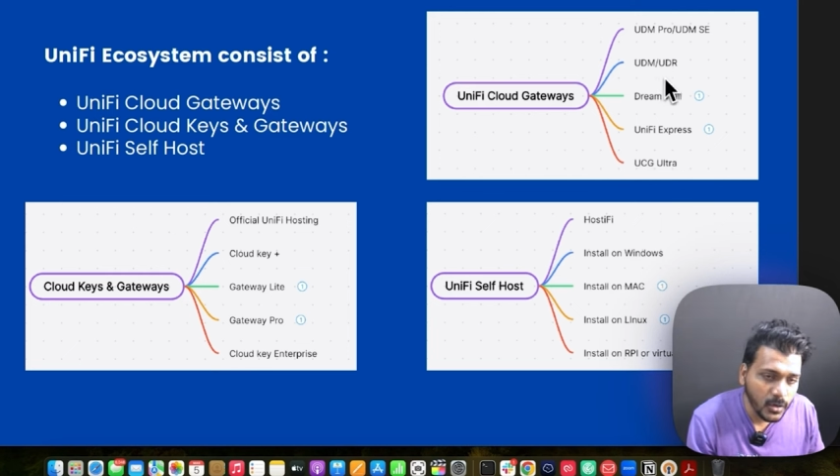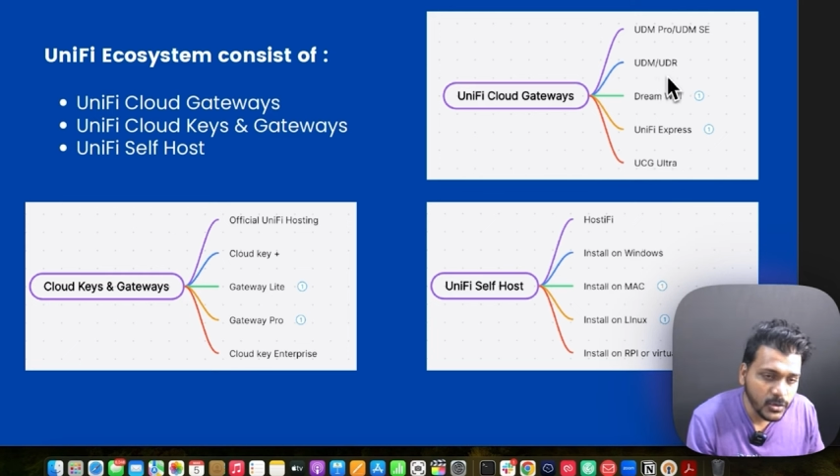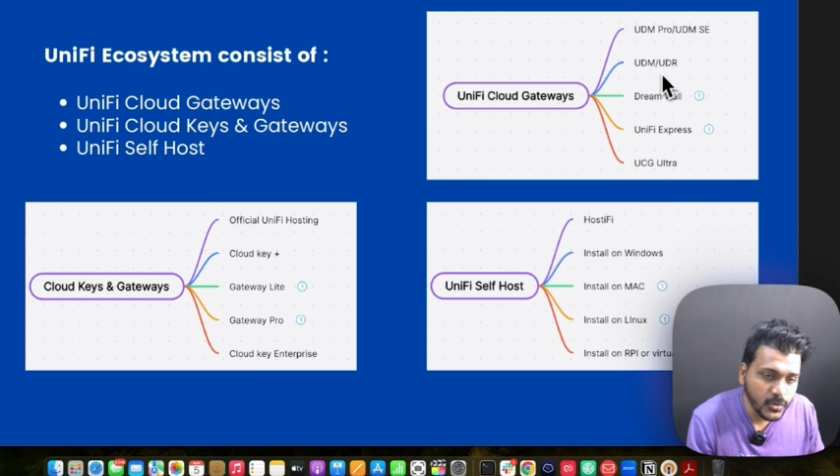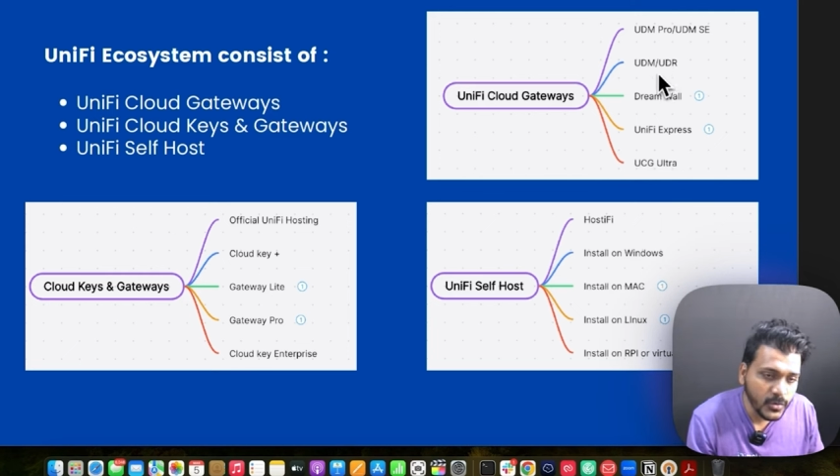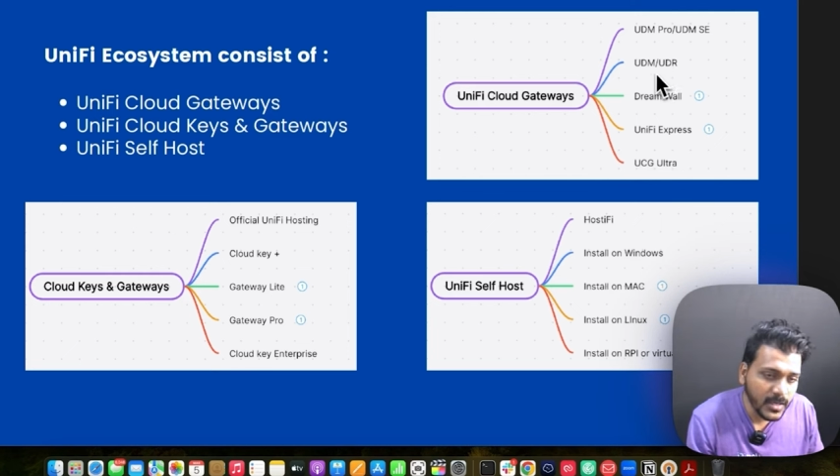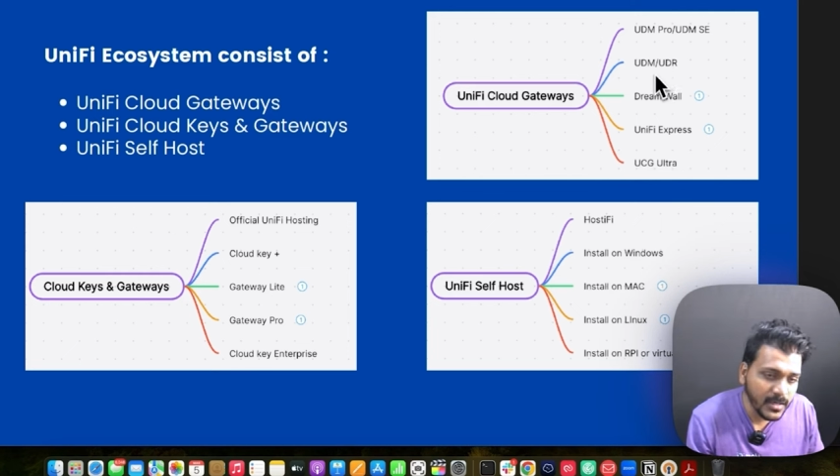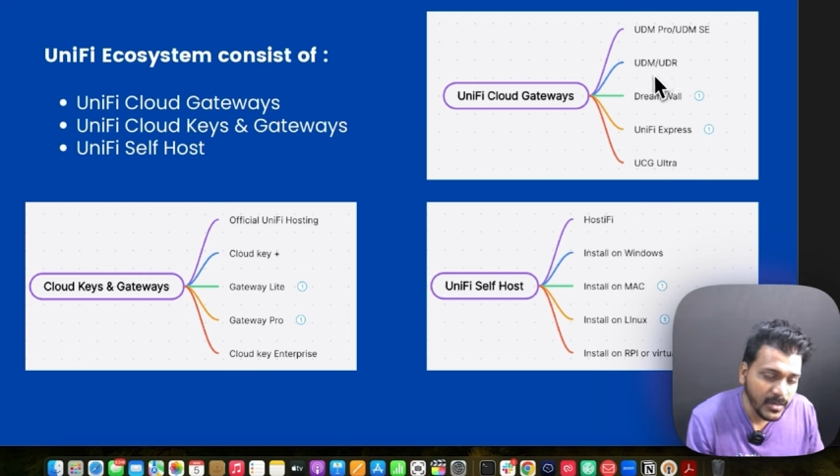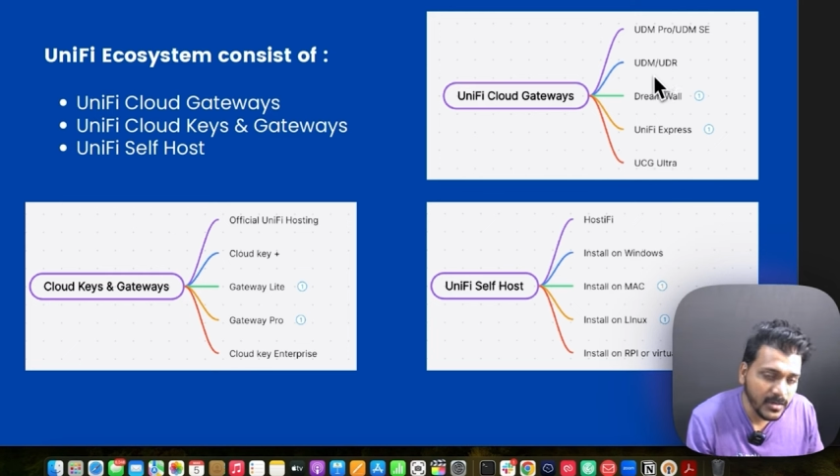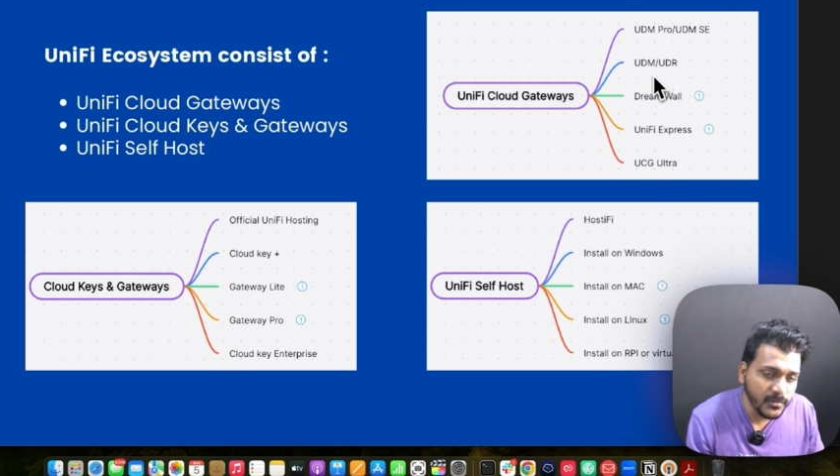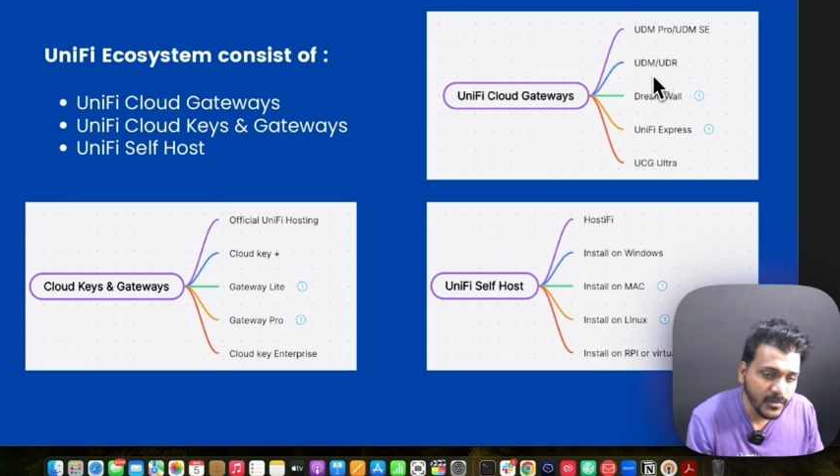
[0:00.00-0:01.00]
Also you can
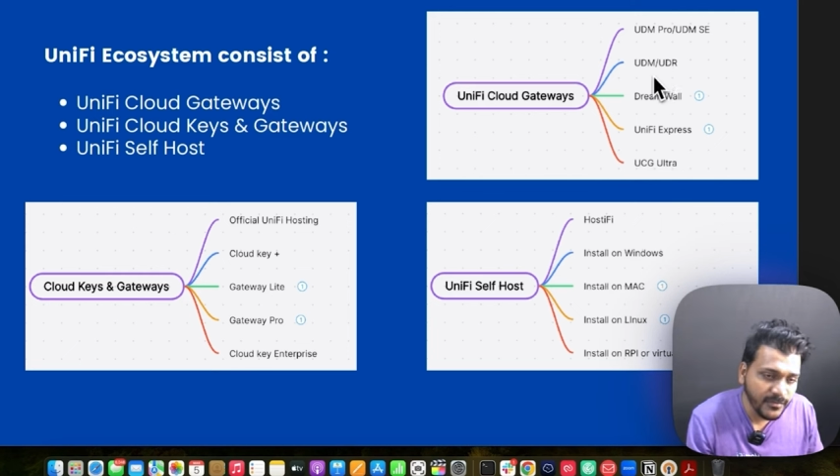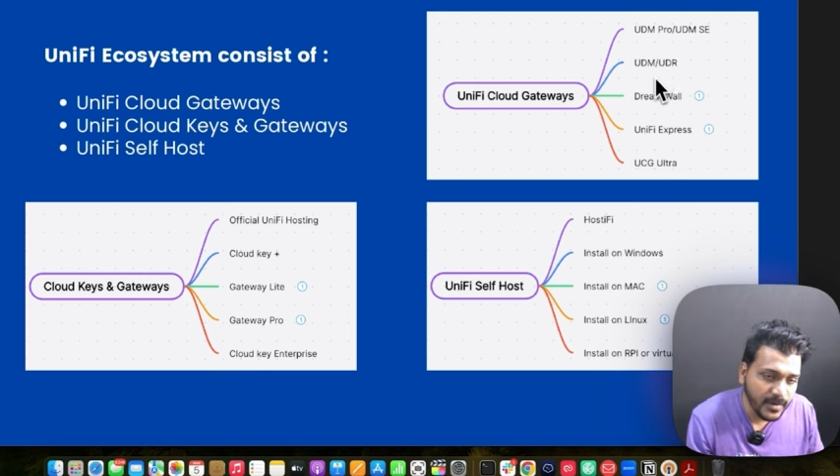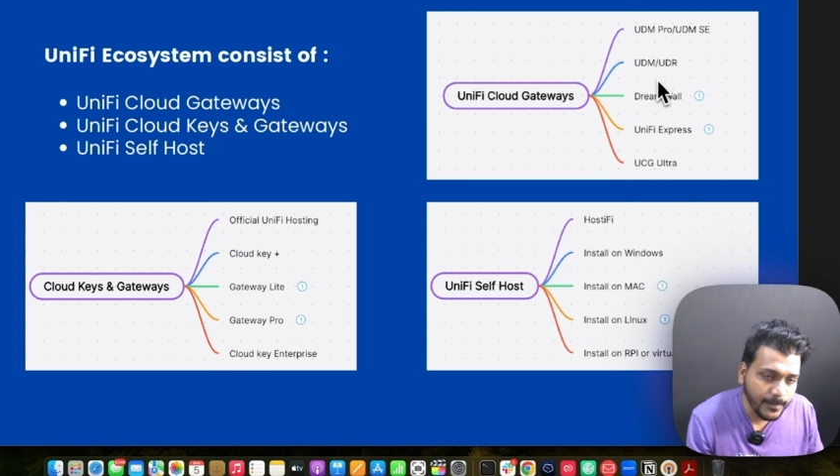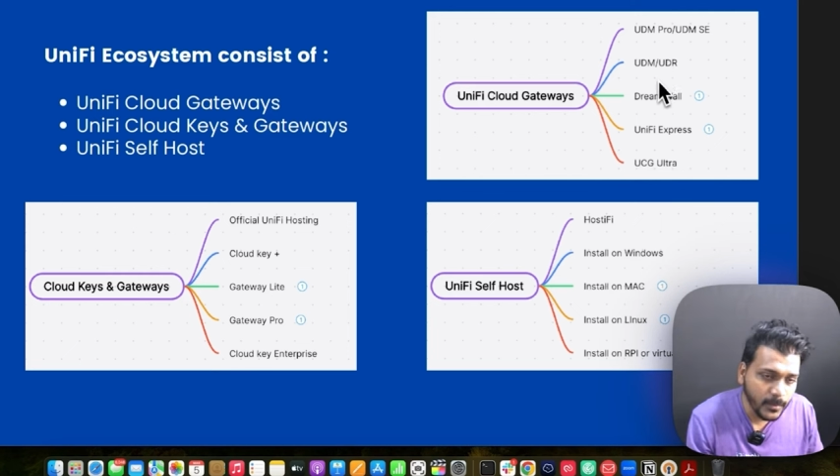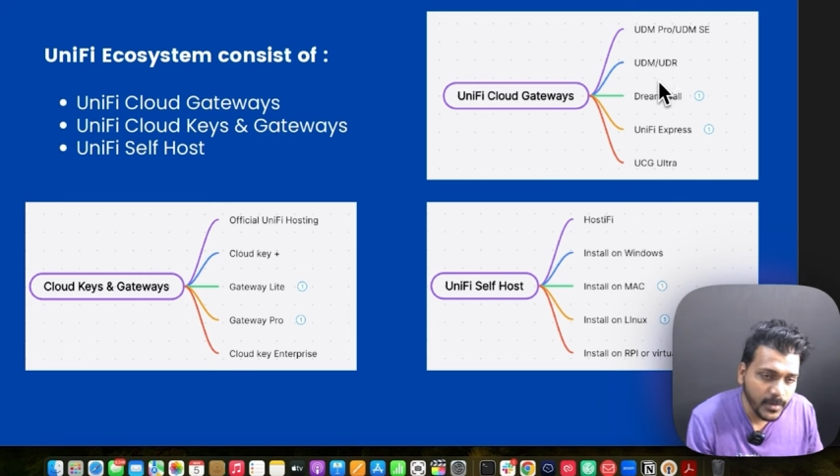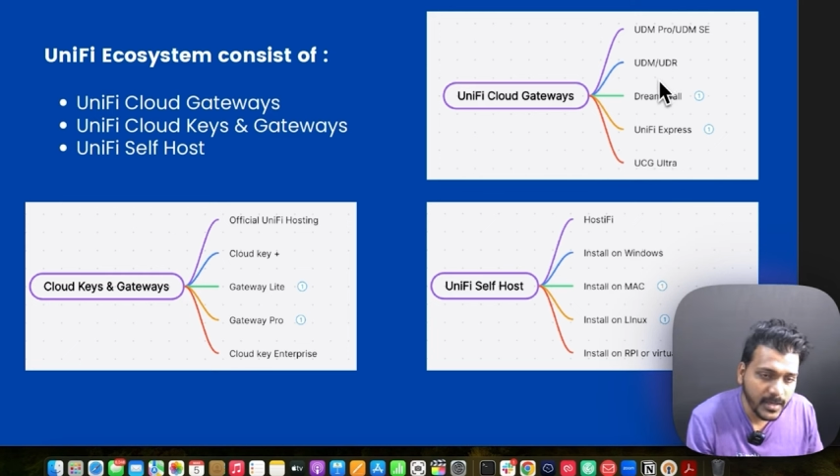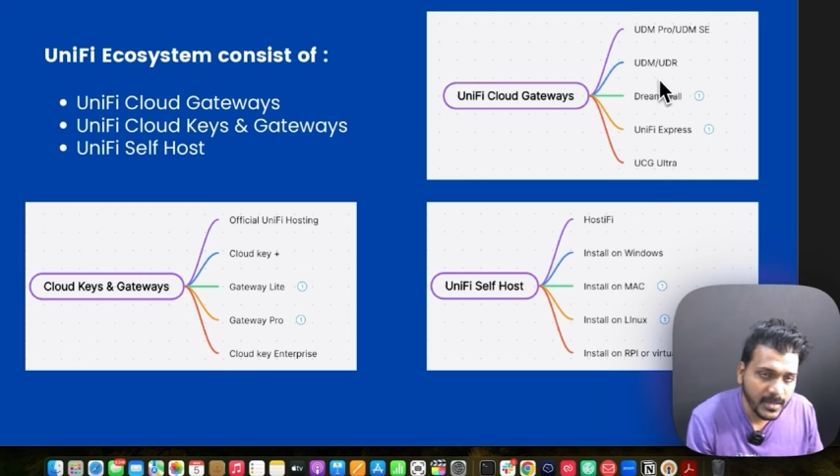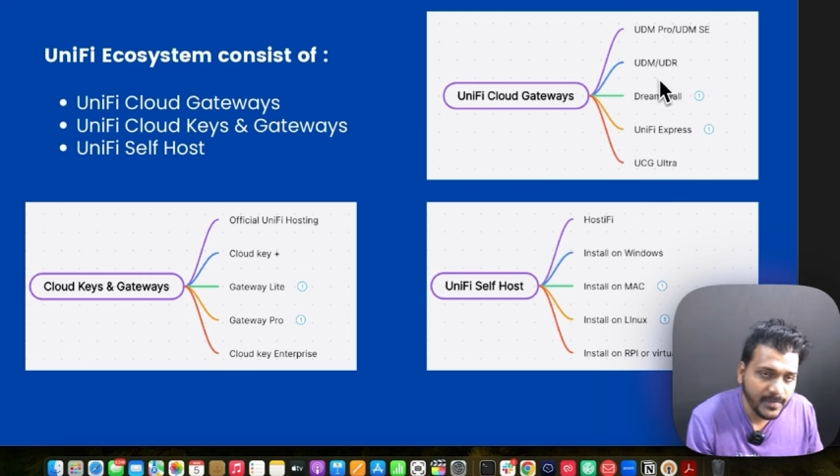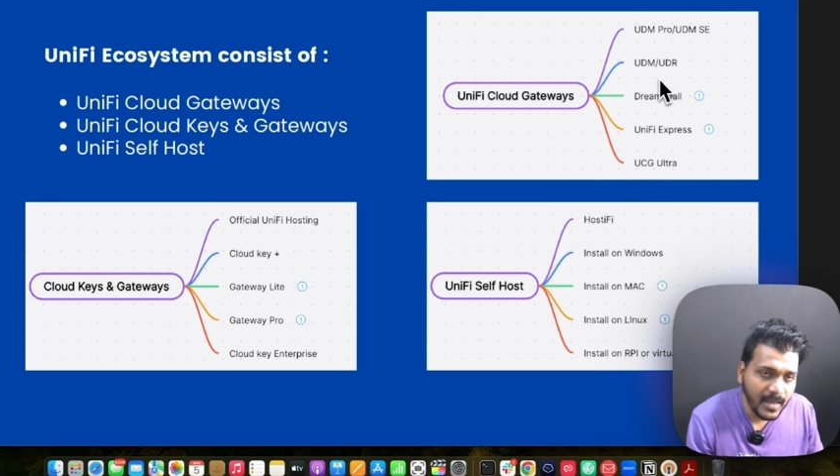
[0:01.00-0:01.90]
then UniFi Protect in